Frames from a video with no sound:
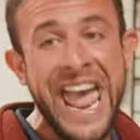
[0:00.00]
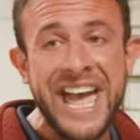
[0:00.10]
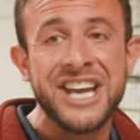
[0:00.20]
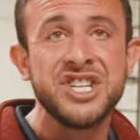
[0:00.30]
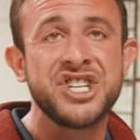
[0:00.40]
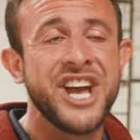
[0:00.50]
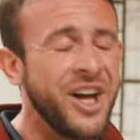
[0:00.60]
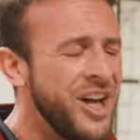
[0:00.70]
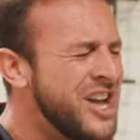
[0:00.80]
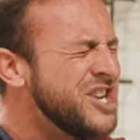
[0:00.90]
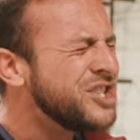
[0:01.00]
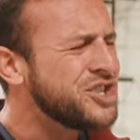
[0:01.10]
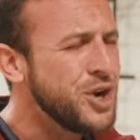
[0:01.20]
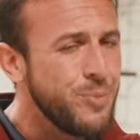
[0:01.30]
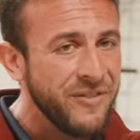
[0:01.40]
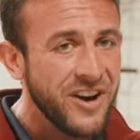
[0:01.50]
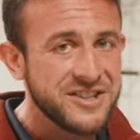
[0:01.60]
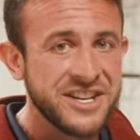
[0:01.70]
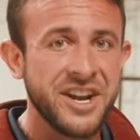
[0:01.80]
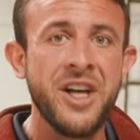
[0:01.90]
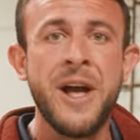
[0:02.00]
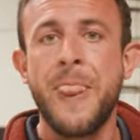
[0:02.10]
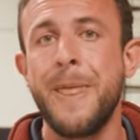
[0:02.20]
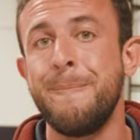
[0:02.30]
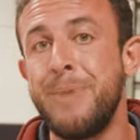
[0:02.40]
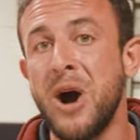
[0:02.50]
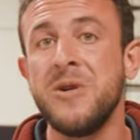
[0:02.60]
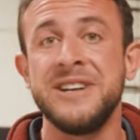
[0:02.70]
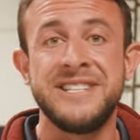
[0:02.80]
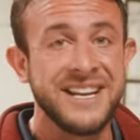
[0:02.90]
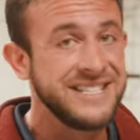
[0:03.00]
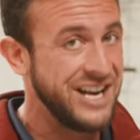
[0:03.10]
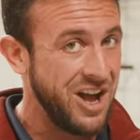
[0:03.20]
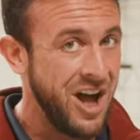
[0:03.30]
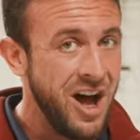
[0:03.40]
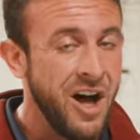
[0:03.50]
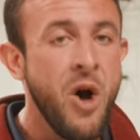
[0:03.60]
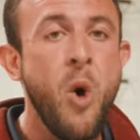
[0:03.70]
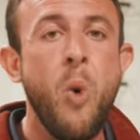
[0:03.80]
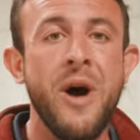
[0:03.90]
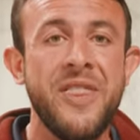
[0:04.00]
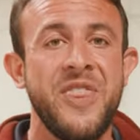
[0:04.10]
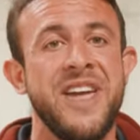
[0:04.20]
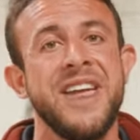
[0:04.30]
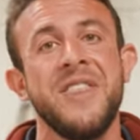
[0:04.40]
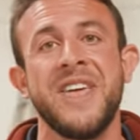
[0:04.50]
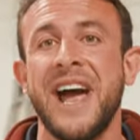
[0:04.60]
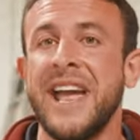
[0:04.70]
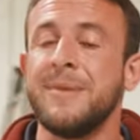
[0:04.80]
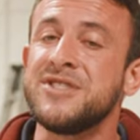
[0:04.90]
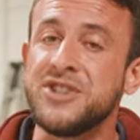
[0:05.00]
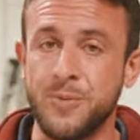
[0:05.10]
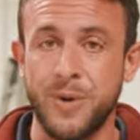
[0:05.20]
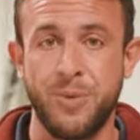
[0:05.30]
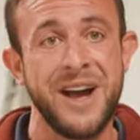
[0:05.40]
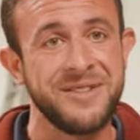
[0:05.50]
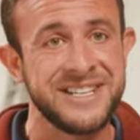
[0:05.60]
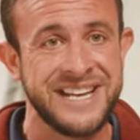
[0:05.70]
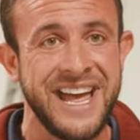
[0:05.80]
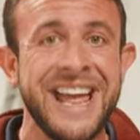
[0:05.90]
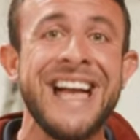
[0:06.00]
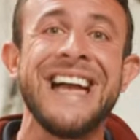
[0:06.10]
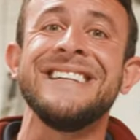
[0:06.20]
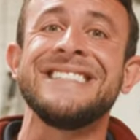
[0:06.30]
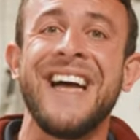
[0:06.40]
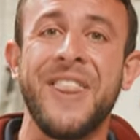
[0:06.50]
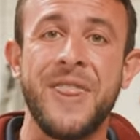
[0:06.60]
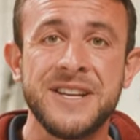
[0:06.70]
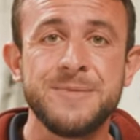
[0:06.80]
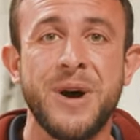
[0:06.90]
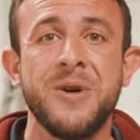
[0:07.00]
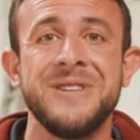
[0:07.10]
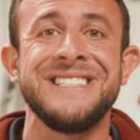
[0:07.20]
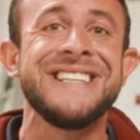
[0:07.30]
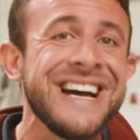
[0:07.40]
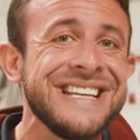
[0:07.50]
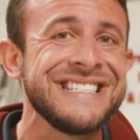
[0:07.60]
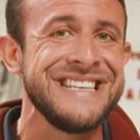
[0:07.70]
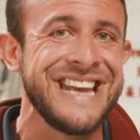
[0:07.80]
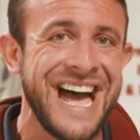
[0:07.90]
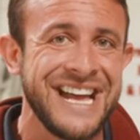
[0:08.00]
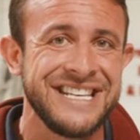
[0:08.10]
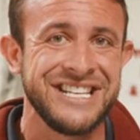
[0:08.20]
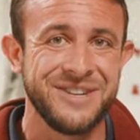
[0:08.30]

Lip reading: and chill. Super versatile, the boat does it all. One thing that I am super proud to say is that this boat does not